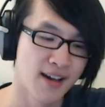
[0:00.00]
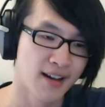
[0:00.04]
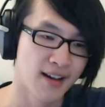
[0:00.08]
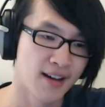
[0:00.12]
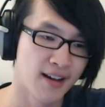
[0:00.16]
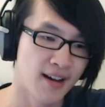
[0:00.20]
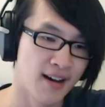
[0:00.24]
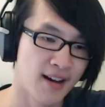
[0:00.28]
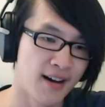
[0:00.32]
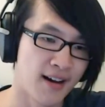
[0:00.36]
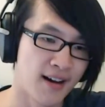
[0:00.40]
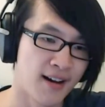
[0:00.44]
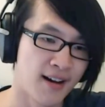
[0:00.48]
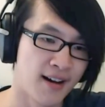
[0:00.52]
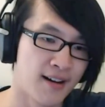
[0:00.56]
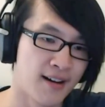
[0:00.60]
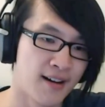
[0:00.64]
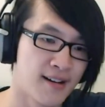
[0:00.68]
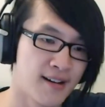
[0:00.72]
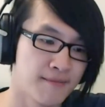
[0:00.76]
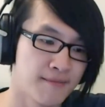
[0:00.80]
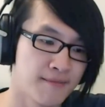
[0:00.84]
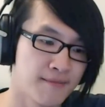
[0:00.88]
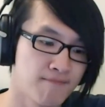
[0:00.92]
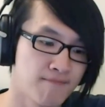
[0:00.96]

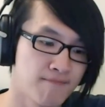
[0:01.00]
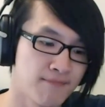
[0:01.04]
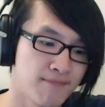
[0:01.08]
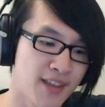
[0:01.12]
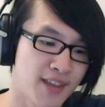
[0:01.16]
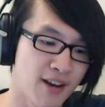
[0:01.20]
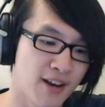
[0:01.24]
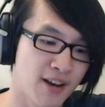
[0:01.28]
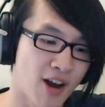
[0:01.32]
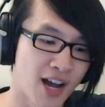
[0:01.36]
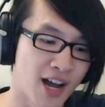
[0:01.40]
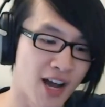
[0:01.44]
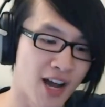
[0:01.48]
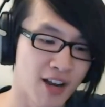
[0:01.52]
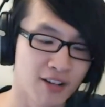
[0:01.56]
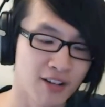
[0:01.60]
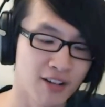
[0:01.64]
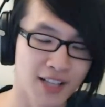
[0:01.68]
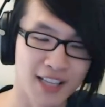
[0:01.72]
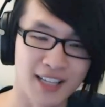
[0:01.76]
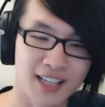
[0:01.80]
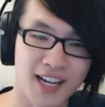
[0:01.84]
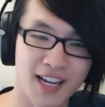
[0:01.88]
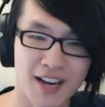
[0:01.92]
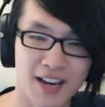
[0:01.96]
uh, you know, I don't like
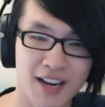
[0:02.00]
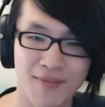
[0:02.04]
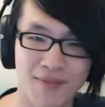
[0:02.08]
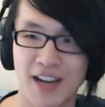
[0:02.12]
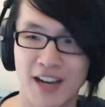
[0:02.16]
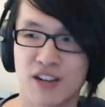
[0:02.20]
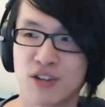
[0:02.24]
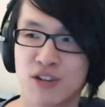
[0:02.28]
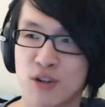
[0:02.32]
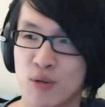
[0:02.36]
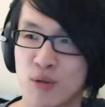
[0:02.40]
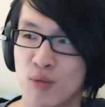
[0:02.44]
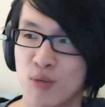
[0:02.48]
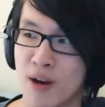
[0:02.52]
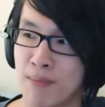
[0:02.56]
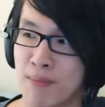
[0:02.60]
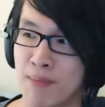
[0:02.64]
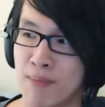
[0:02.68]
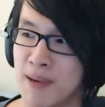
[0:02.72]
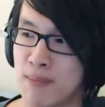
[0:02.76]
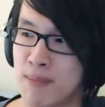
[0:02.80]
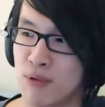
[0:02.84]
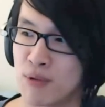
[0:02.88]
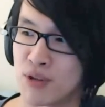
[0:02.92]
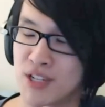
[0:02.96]
the kind of attitude where
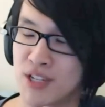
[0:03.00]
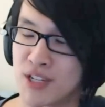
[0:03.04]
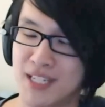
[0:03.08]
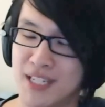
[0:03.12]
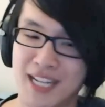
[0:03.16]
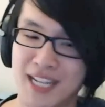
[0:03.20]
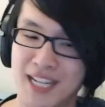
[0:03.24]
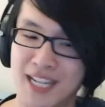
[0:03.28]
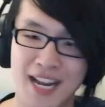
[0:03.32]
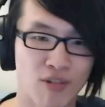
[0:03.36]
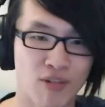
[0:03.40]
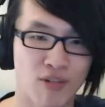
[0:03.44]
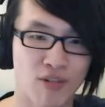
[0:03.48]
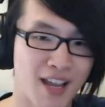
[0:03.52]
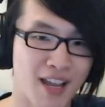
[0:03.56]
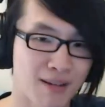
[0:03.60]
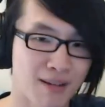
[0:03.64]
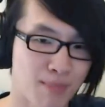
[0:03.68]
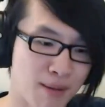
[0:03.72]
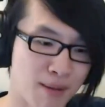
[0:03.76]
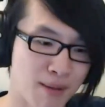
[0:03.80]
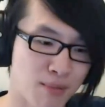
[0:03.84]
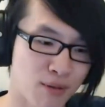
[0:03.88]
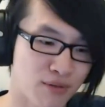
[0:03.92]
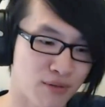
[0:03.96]
people just denigrate
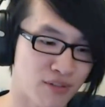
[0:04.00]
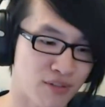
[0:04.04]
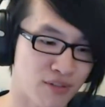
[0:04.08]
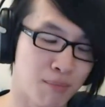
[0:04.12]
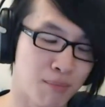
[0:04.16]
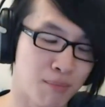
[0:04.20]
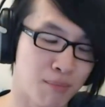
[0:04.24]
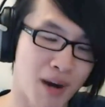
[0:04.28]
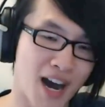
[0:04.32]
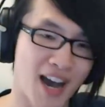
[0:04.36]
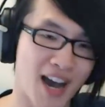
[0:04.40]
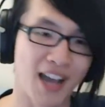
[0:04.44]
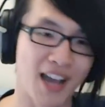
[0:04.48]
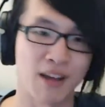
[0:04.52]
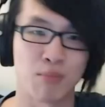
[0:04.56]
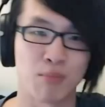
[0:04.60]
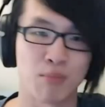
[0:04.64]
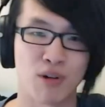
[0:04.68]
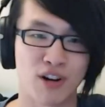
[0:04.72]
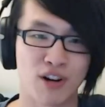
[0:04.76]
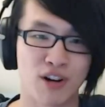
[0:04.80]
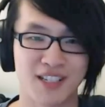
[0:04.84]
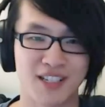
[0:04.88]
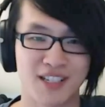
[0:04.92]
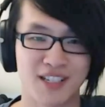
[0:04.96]
people for buying
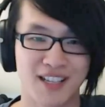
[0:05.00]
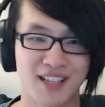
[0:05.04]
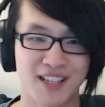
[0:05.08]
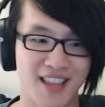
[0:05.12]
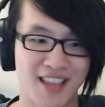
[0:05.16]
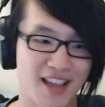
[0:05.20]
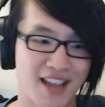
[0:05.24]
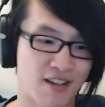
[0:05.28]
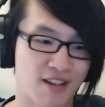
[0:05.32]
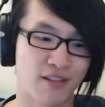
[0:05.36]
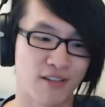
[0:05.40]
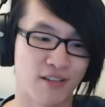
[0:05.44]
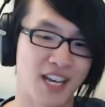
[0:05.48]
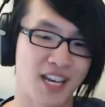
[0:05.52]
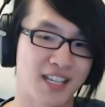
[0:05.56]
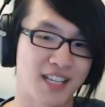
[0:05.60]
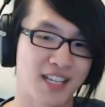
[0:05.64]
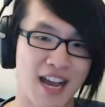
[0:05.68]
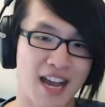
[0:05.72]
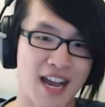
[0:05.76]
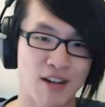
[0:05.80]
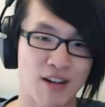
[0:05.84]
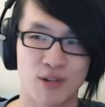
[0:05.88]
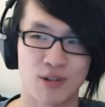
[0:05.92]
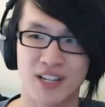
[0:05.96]
products that they don't think
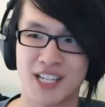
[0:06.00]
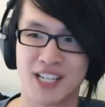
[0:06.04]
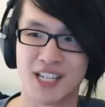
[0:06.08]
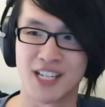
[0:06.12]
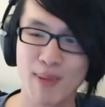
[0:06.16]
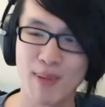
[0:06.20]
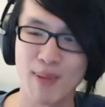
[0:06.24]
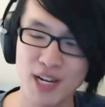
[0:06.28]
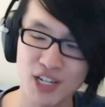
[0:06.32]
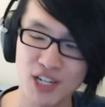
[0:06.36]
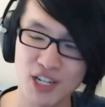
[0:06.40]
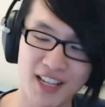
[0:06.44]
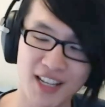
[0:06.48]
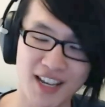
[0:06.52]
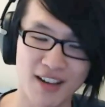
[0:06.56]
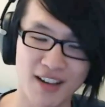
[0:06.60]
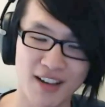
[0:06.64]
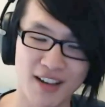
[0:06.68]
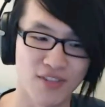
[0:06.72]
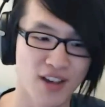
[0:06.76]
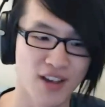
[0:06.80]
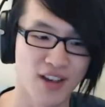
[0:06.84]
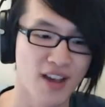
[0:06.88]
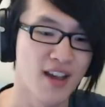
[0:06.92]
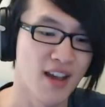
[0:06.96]
sound good, especially if,
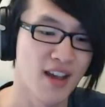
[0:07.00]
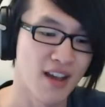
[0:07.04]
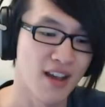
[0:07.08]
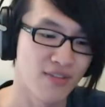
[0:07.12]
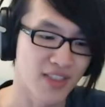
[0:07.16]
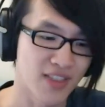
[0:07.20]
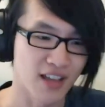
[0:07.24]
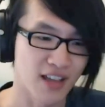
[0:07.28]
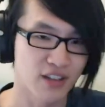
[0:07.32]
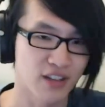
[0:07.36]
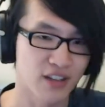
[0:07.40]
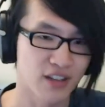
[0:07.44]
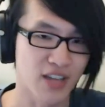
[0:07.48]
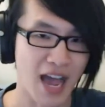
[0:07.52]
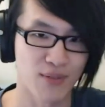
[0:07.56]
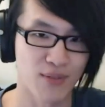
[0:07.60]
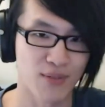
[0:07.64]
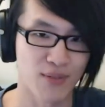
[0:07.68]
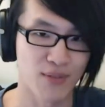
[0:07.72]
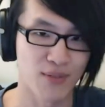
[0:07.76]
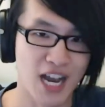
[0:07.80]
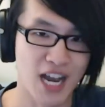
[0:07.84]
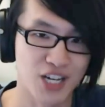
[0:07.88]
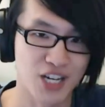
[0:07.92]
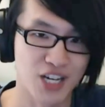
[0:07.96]
if they haven't
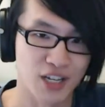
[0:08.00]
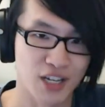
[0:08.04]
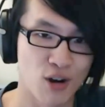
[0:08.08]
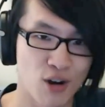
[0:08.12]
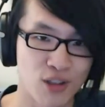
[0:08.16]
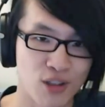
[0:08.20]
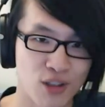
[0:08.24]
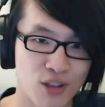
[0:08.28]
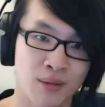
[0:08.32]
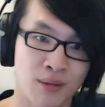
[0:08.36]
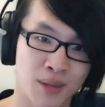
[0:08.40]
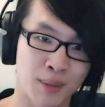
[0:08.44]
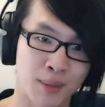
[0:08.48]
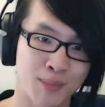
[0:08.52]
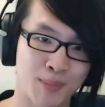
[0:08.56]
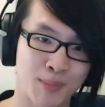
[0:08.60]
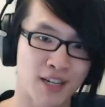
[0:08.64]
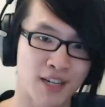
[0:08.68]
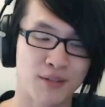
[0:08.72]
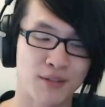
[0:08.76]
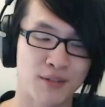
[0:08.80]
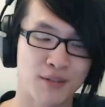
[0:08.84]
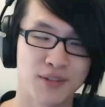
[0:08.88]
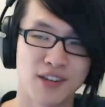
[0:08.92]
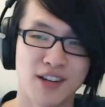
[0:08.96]
actually heard them
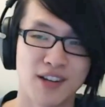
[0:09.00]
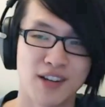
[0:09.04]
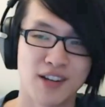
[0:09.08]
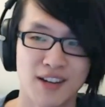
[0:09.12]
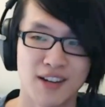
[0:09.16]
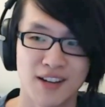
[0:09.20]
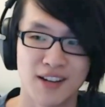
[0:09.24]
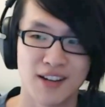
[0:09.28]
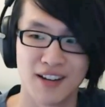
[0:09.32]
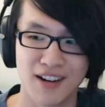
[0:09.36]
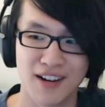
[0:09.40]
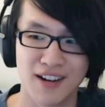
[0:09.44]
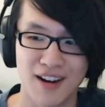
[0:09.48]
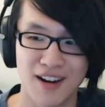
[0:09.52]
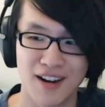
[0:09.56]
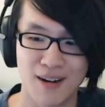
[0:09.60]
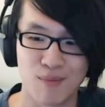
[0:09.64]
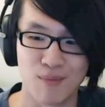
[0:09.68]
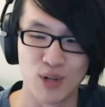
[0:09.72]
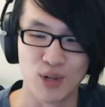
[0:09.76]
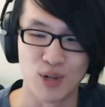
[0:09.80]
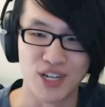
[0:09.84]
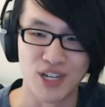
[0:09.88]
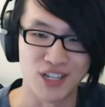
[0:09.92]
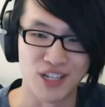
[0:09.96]
themselves, um,
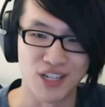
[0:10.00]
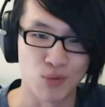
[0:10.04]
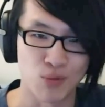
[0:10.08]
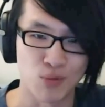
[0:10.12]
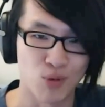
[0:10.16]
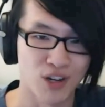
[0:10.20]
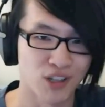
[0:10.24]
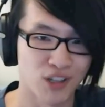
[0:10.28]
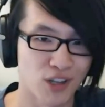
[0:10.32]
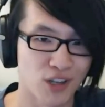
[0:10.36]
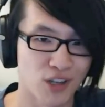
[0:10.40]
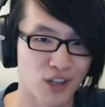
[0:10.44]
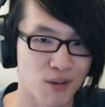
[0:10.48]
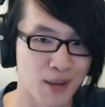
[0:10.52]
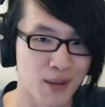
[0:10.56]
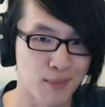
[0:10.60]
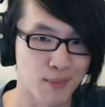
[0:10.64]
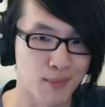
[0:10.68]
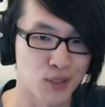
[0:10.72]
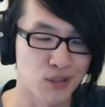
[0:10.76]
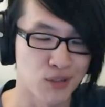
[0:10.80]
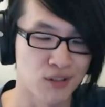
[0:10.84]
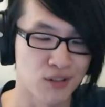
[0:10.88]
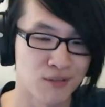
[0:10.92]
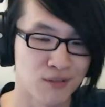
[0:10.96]
which is what a lot of people
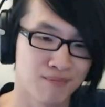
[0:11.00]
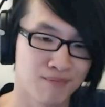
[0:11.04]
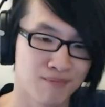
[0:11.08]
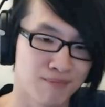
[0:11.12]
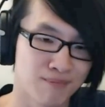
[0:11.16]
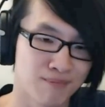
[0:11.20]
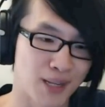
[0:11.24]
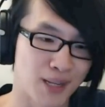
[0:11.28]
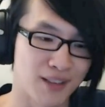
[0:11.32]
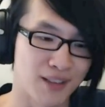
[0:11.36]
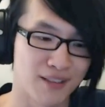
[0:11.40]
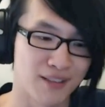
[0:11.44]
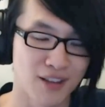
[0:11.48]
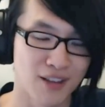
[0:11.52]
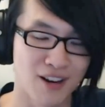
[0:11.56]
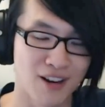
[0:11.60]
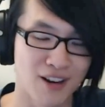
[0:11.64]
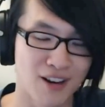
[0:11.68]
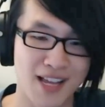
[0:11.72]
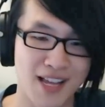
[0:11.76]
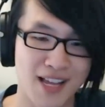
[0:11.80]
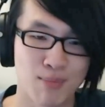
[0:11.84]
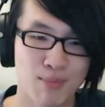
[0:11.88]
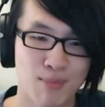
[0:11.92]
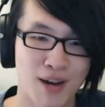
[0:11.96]
do. But, you know,
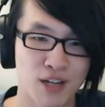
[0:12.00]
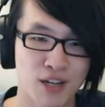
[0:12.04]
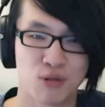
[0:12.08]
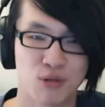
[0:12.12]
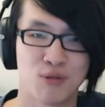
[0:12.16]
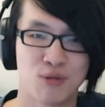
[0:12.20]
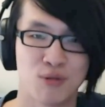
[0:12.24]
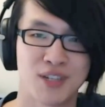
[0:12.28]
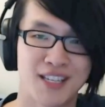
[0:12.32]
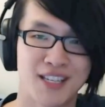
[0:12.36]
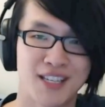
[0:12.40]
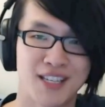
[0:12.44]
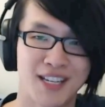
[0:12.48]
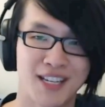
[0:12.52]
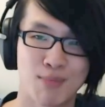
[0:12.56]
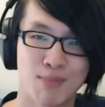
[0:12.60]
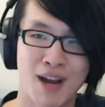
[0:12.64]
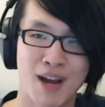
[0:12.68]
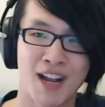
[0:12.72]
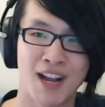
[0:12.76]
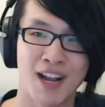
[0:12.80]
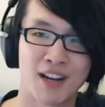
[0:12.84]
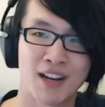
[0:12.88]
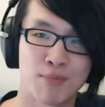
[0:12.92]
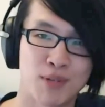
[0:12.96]
that's my two cents. That's my
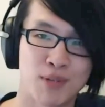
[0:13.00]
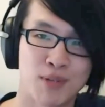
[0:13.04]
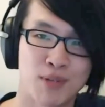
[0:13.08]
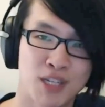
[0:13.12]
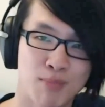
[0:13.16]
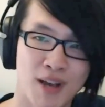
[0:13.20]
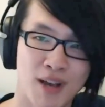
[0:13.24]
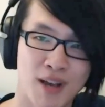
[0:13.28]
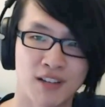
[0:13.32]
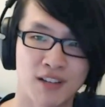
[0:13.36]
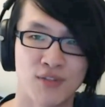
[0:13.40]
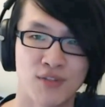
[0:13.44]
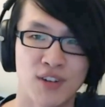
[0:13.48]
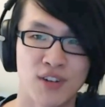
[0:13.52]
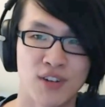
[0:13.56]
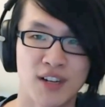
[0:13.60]
kind of perspective